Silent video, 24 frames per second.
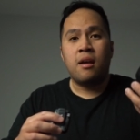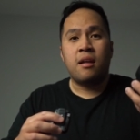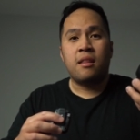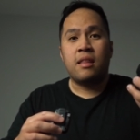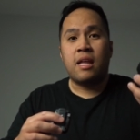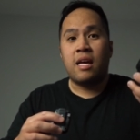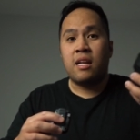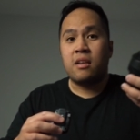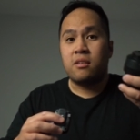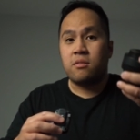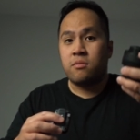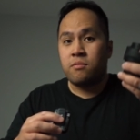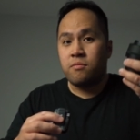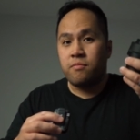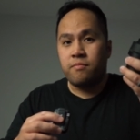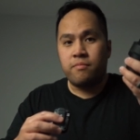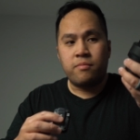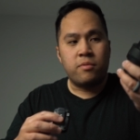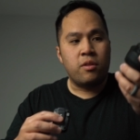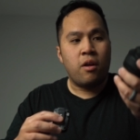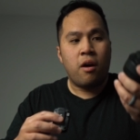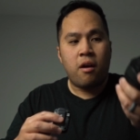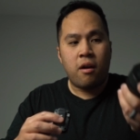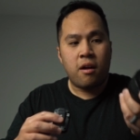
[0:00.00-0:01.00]
that is
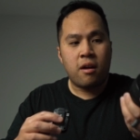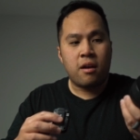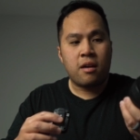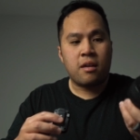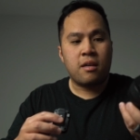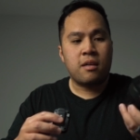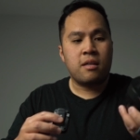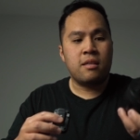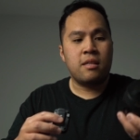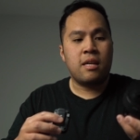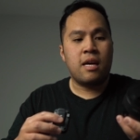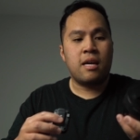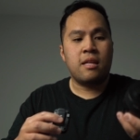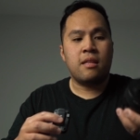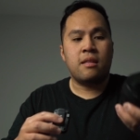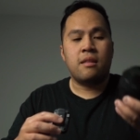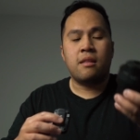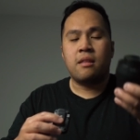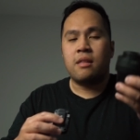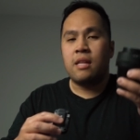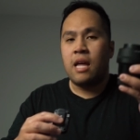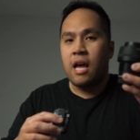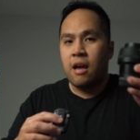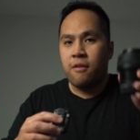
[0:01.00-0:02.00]
dark,
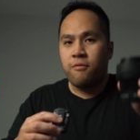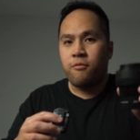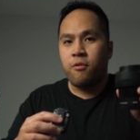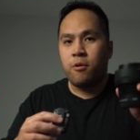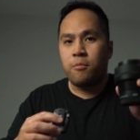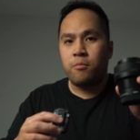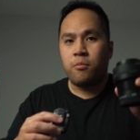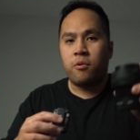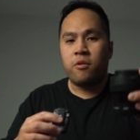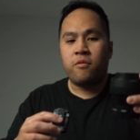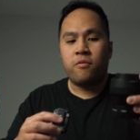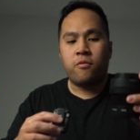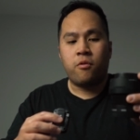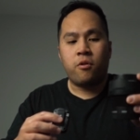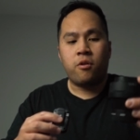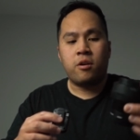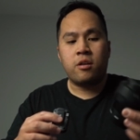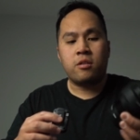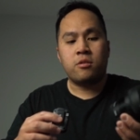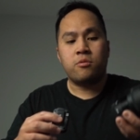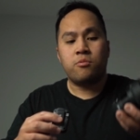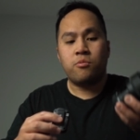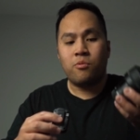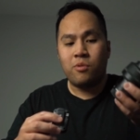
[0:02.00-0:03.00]
then the f1.4
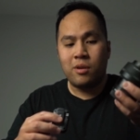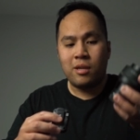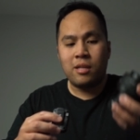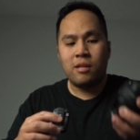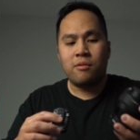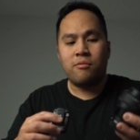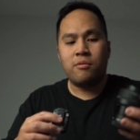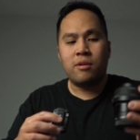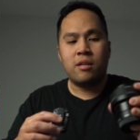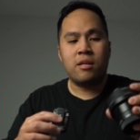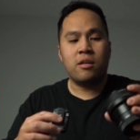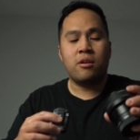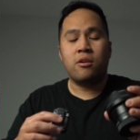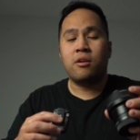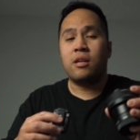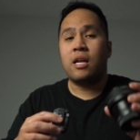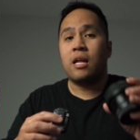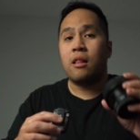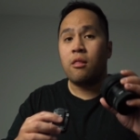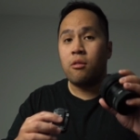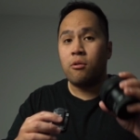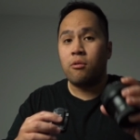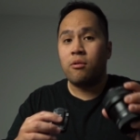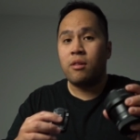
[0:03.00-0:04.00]
is really good
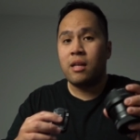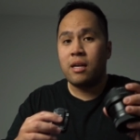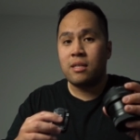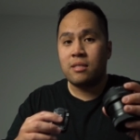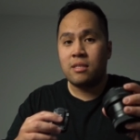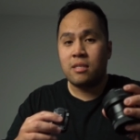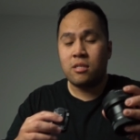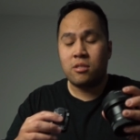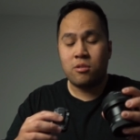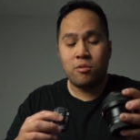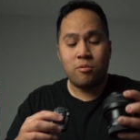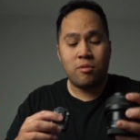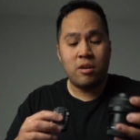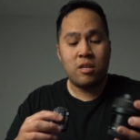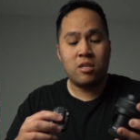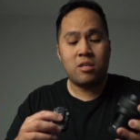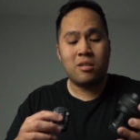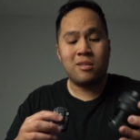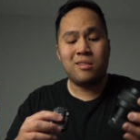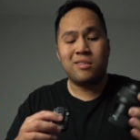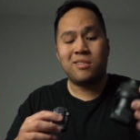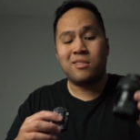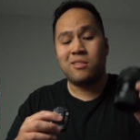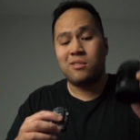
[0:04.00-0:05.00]
at low light
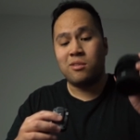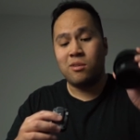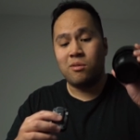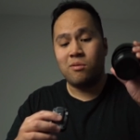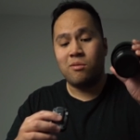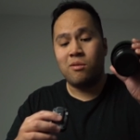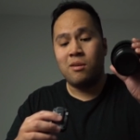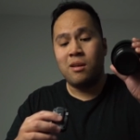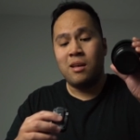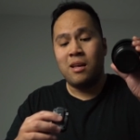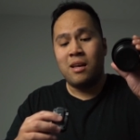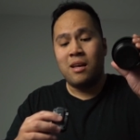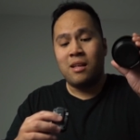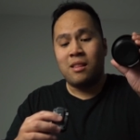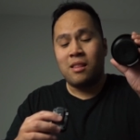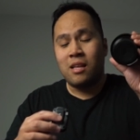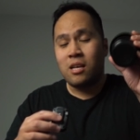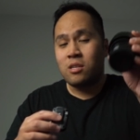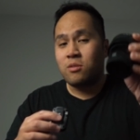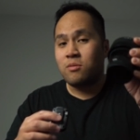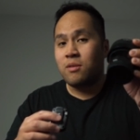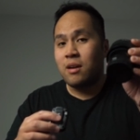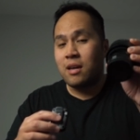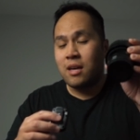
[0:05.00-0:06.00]
situations. So
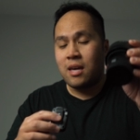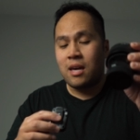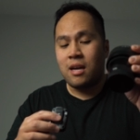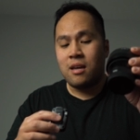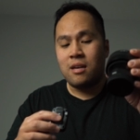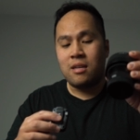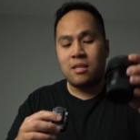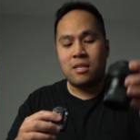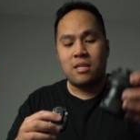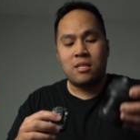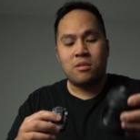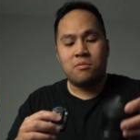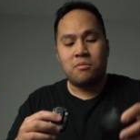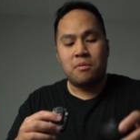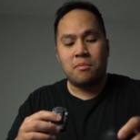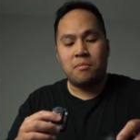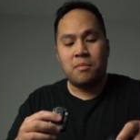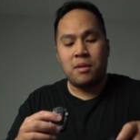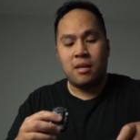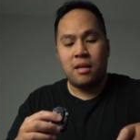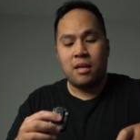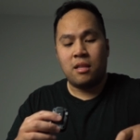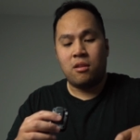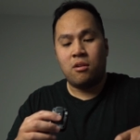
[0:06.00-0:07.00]
that's why I carry this with
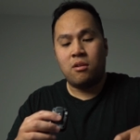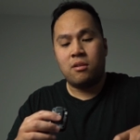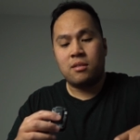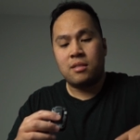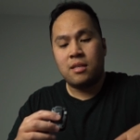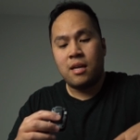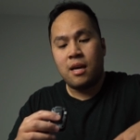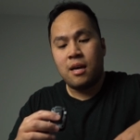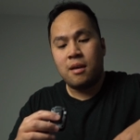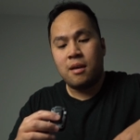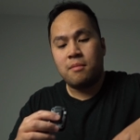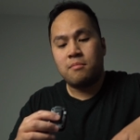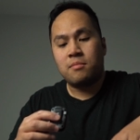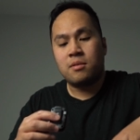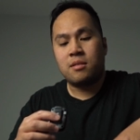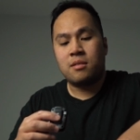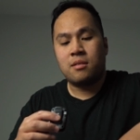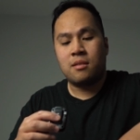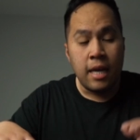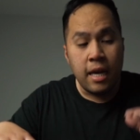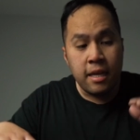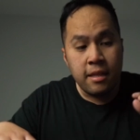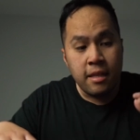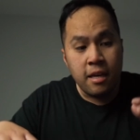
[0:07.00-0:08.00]
me at all times.
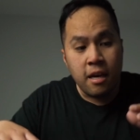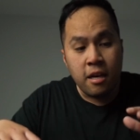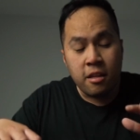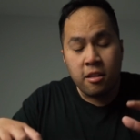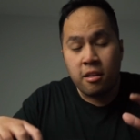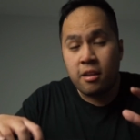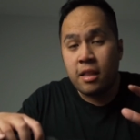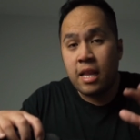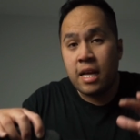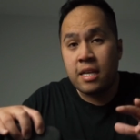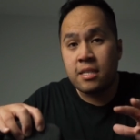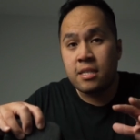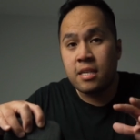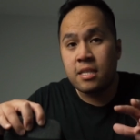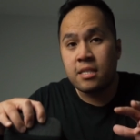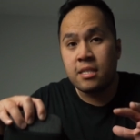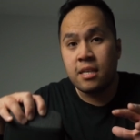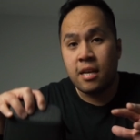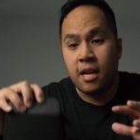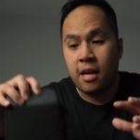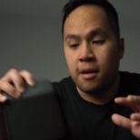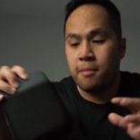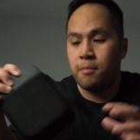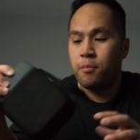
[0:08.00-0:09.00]
And the other lenses
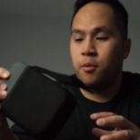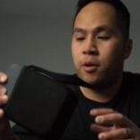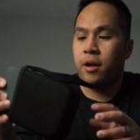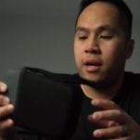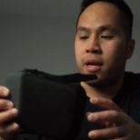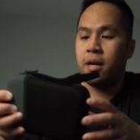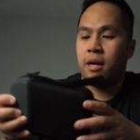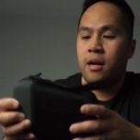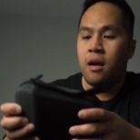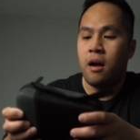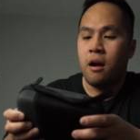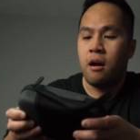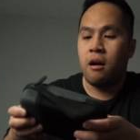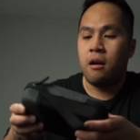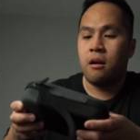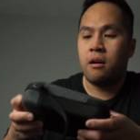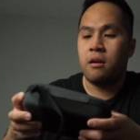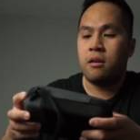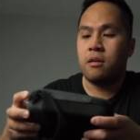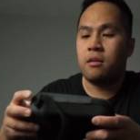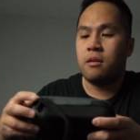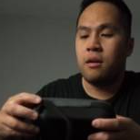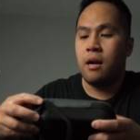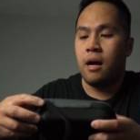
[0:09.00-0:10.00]
that I bring
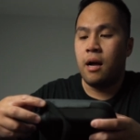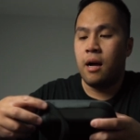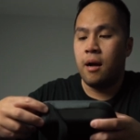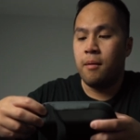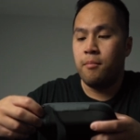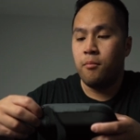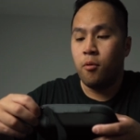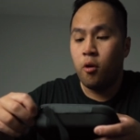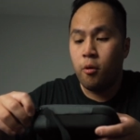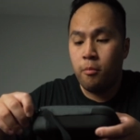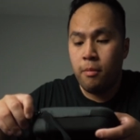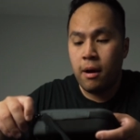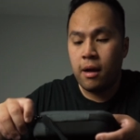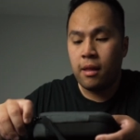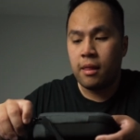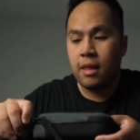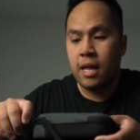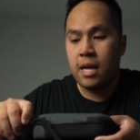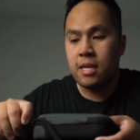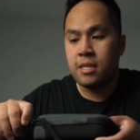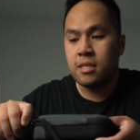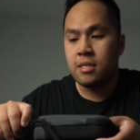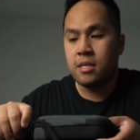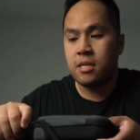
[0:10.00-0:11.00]
are mobile
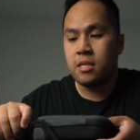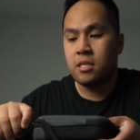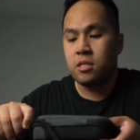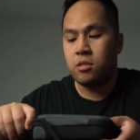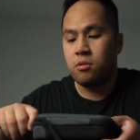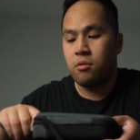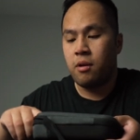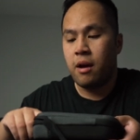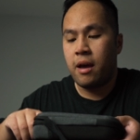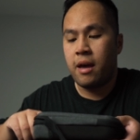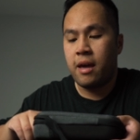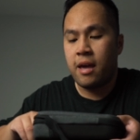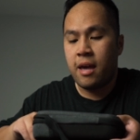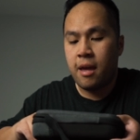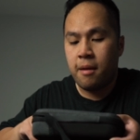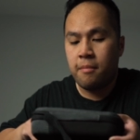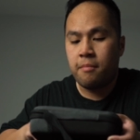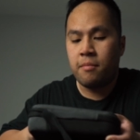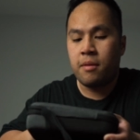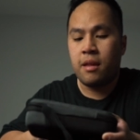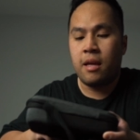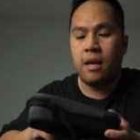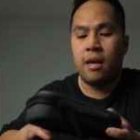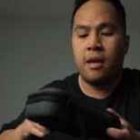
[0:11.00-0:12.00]
lenses. So I
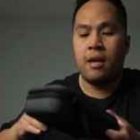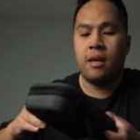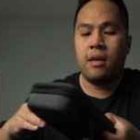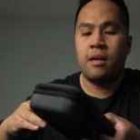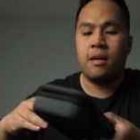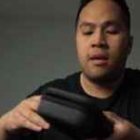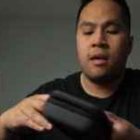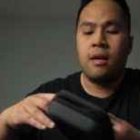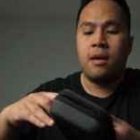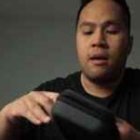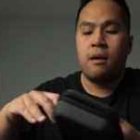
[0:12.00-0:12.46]
am a